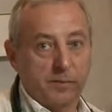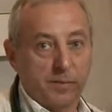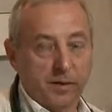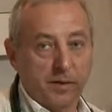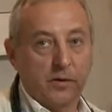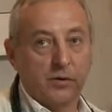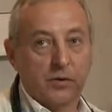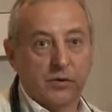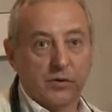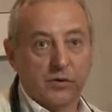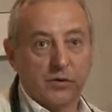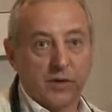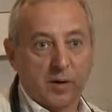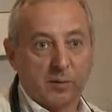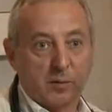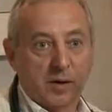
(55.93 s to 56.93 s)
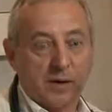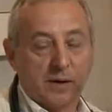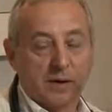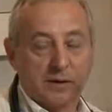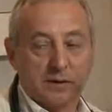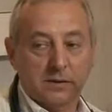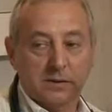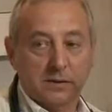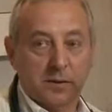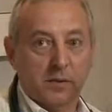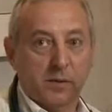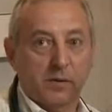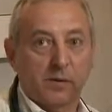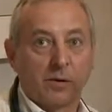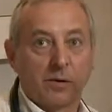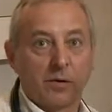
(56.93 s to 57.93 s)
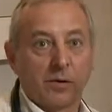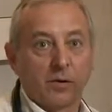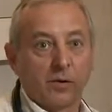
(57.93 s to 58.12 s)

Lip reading: pediatricians in our practice. Some are